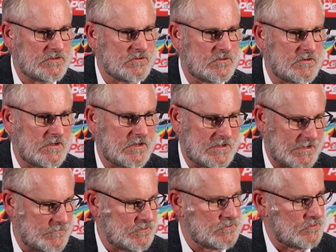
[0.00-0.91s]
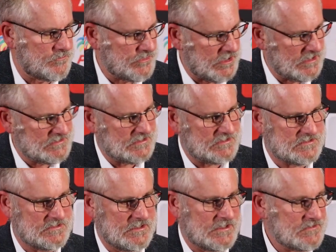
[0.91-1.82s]
we talk
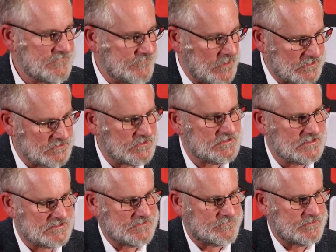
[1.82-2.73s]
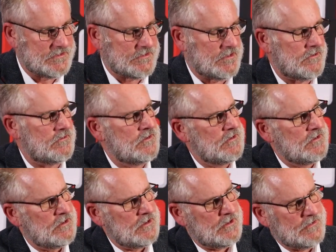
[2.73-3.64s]
protest. Let's focus on discipline now,
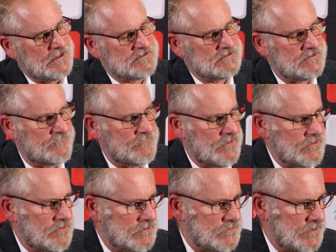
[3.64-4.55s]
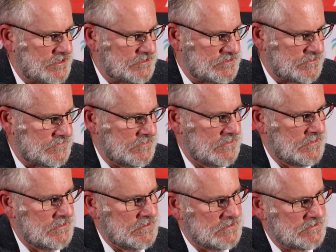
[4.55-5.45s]
and that's a very good question.
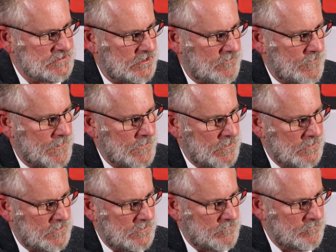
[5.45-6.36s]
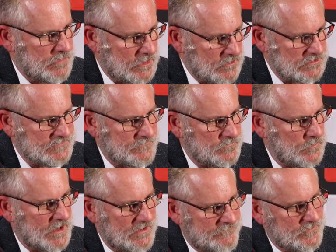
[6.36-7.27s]
So, because of
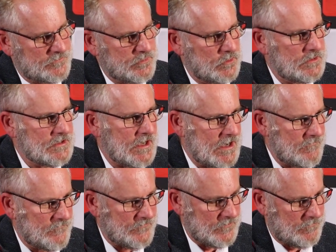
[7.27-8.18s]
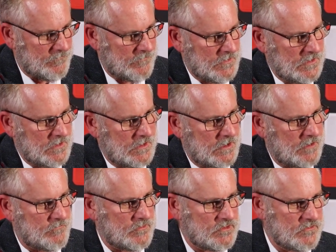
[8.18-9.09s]
where football came from,
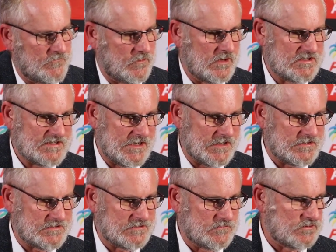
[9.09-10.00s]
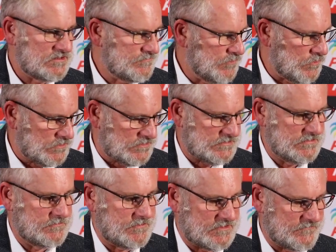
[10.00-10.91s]
you've always had, or sport,
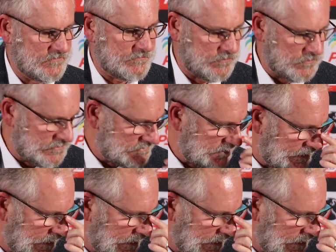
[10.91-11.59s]
but football is